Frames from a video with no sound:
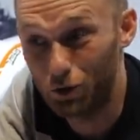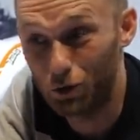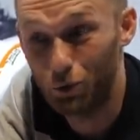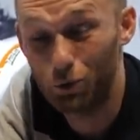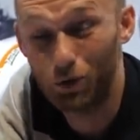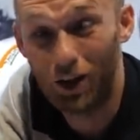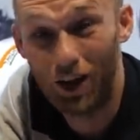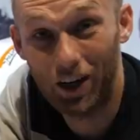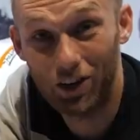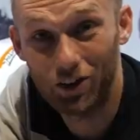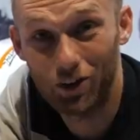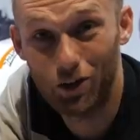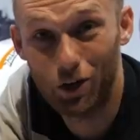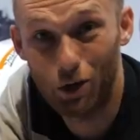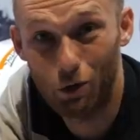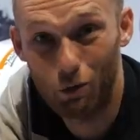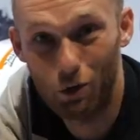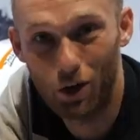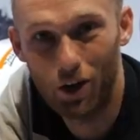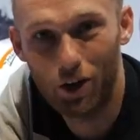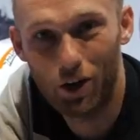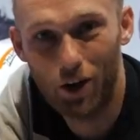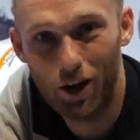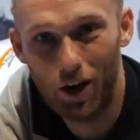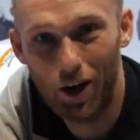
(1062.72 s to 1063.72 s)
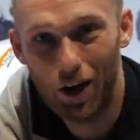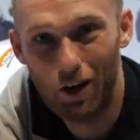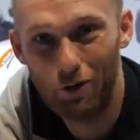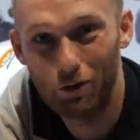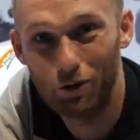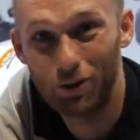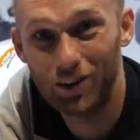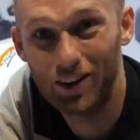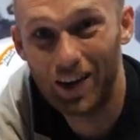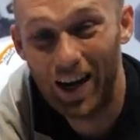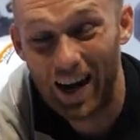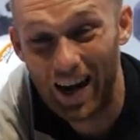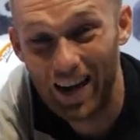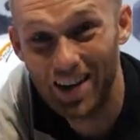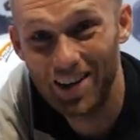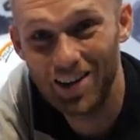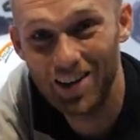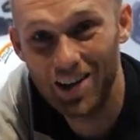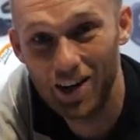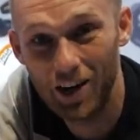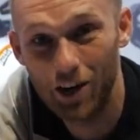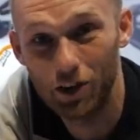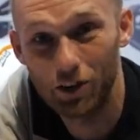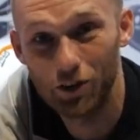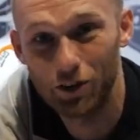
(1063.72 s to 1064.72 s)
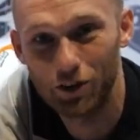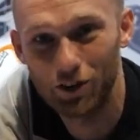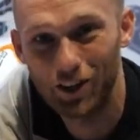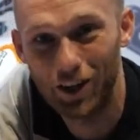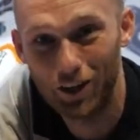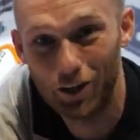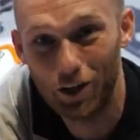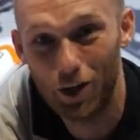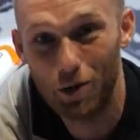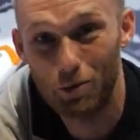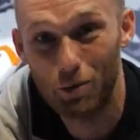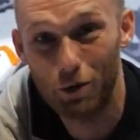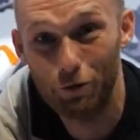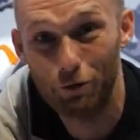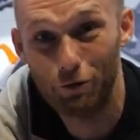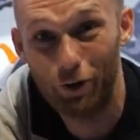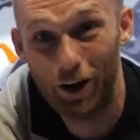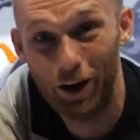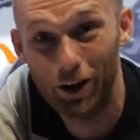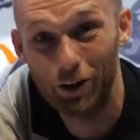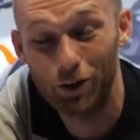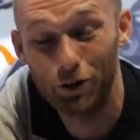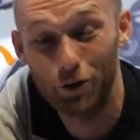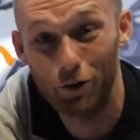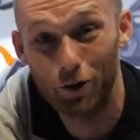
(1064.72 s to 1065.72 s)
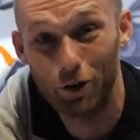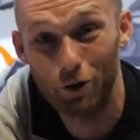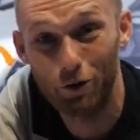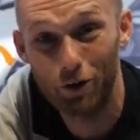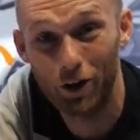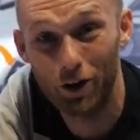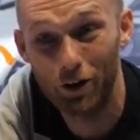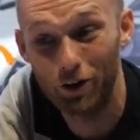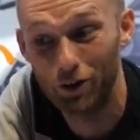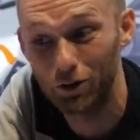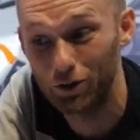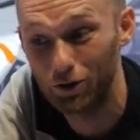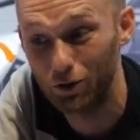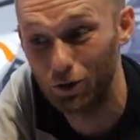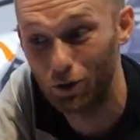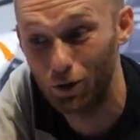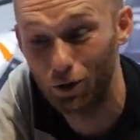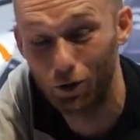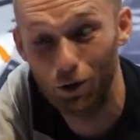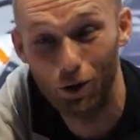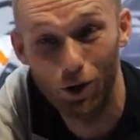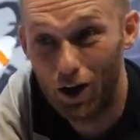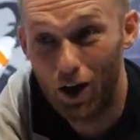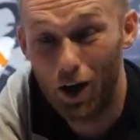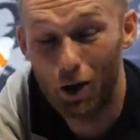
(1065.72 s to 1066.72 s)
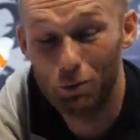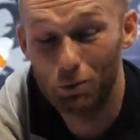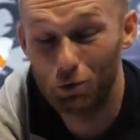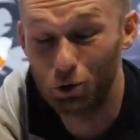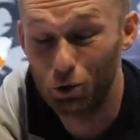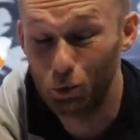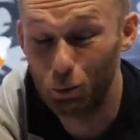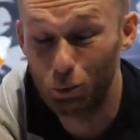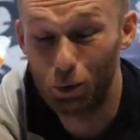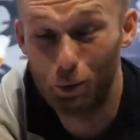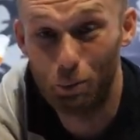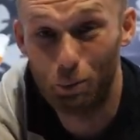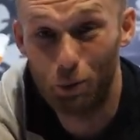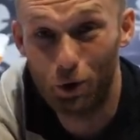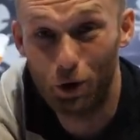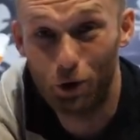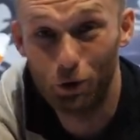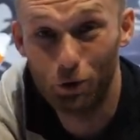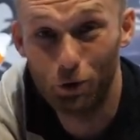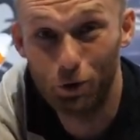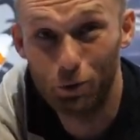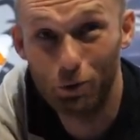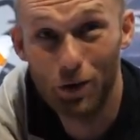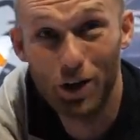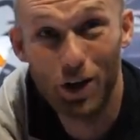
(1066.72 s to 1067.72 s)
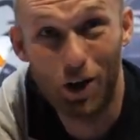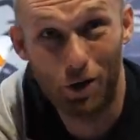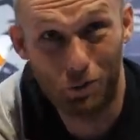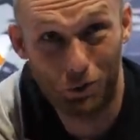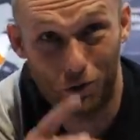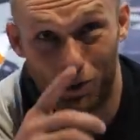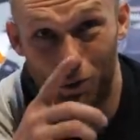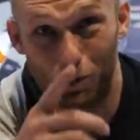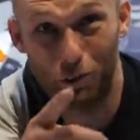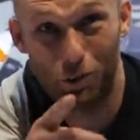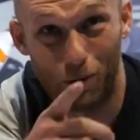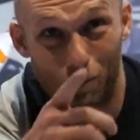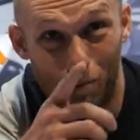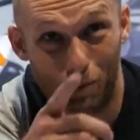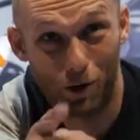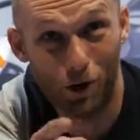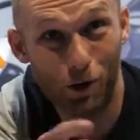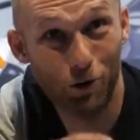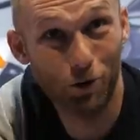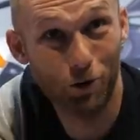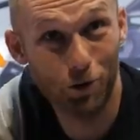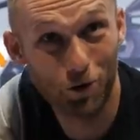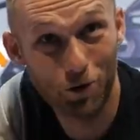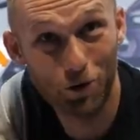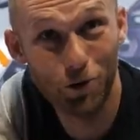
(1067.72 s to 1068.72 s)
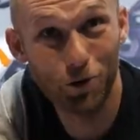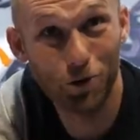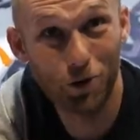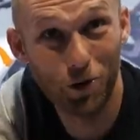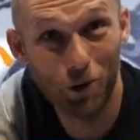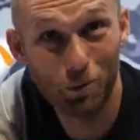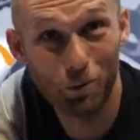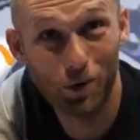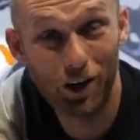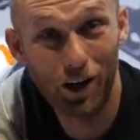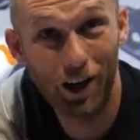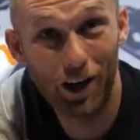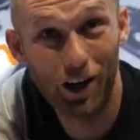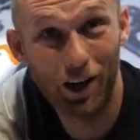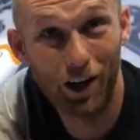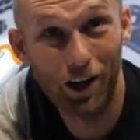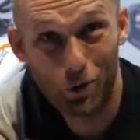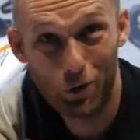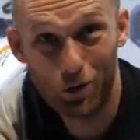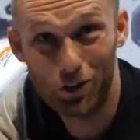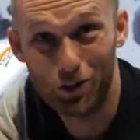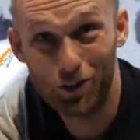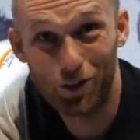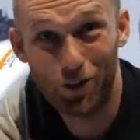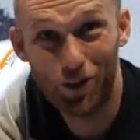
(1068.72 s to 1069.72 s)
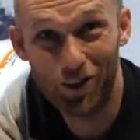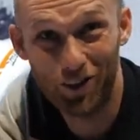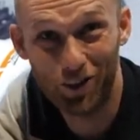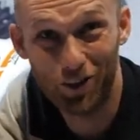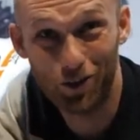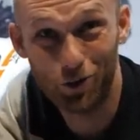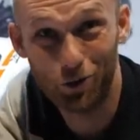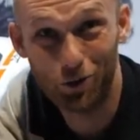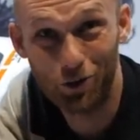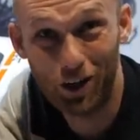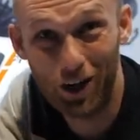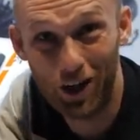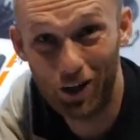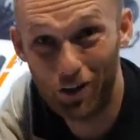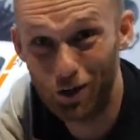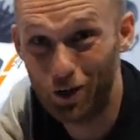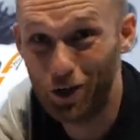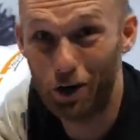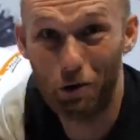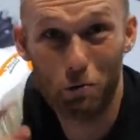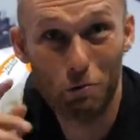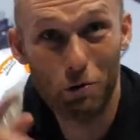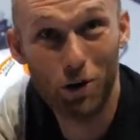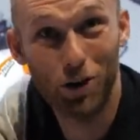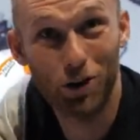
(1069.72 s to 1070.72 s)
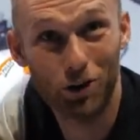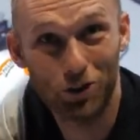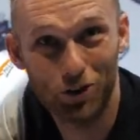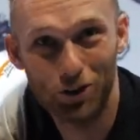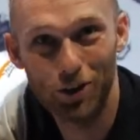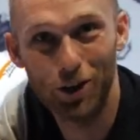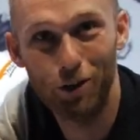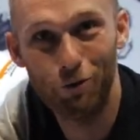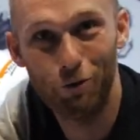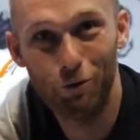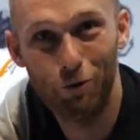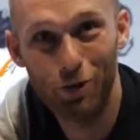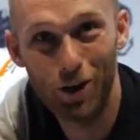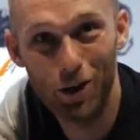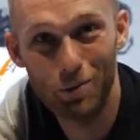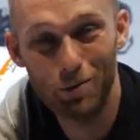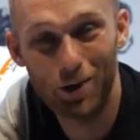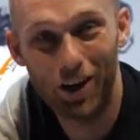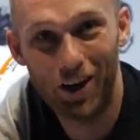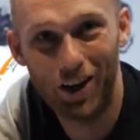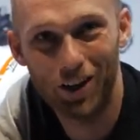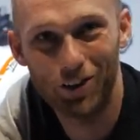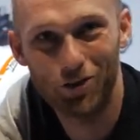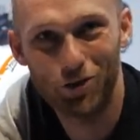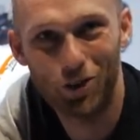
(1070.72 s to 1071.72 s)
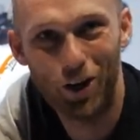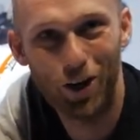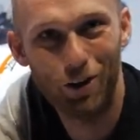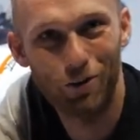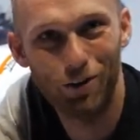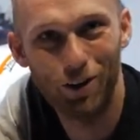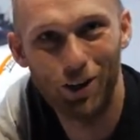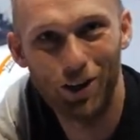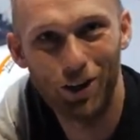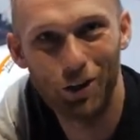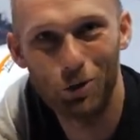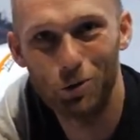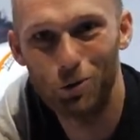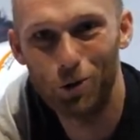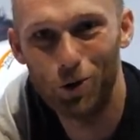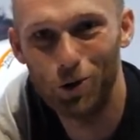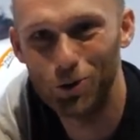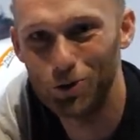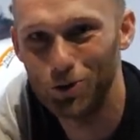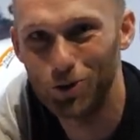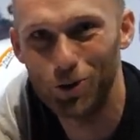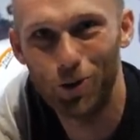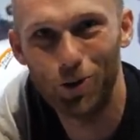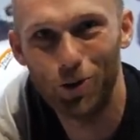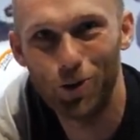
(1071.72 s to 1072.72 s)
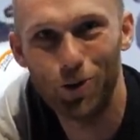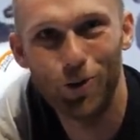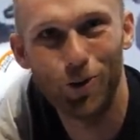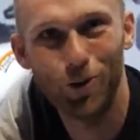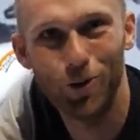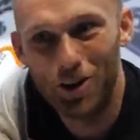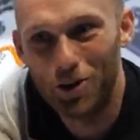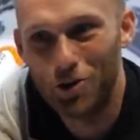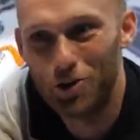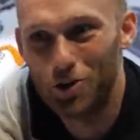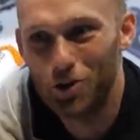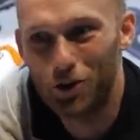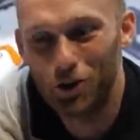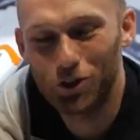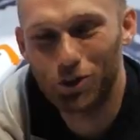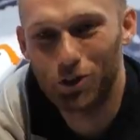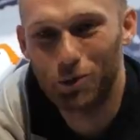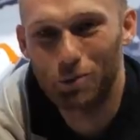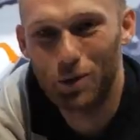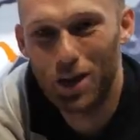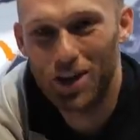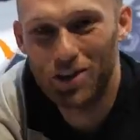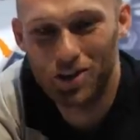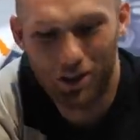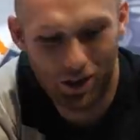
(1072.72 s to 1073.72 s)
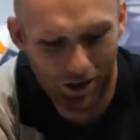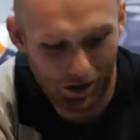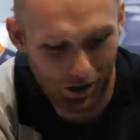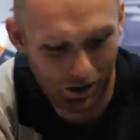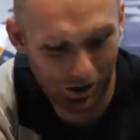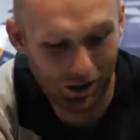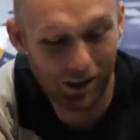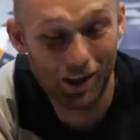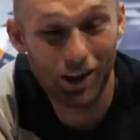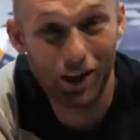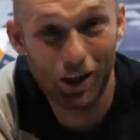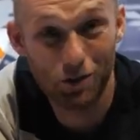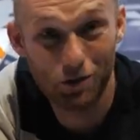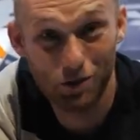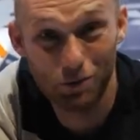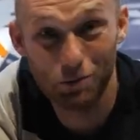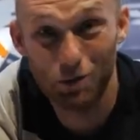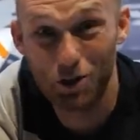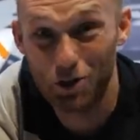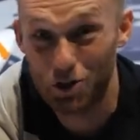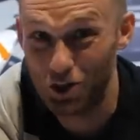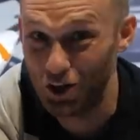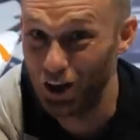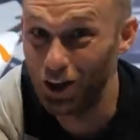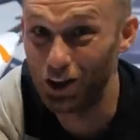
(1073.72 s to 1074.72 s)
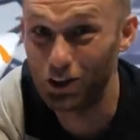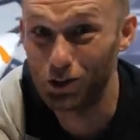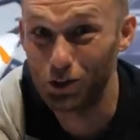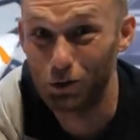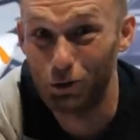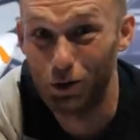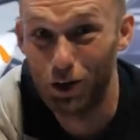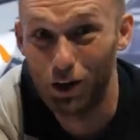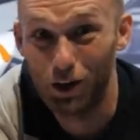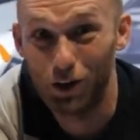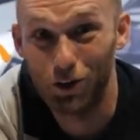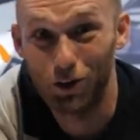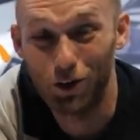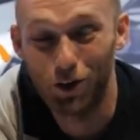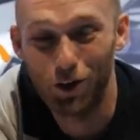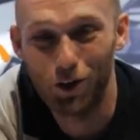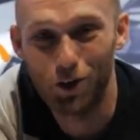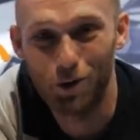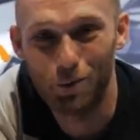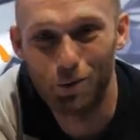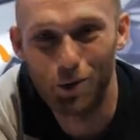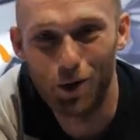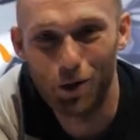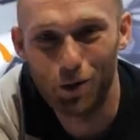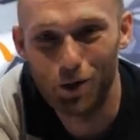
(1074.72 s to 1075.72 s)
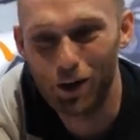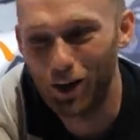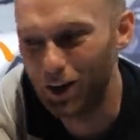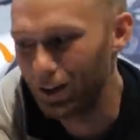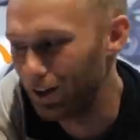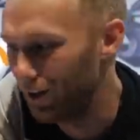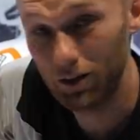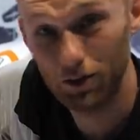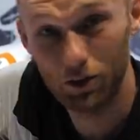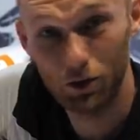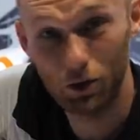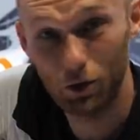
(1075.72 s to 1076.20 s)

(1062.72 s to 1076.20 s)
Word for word: So next year we're gonna have 10 years that I'm a factory rider. So I'm super proud of me. I'm super proud on you, Dominic. We started together and we are still filming and traveling the world. So it's just amazing. It gives me chills when I talk about it.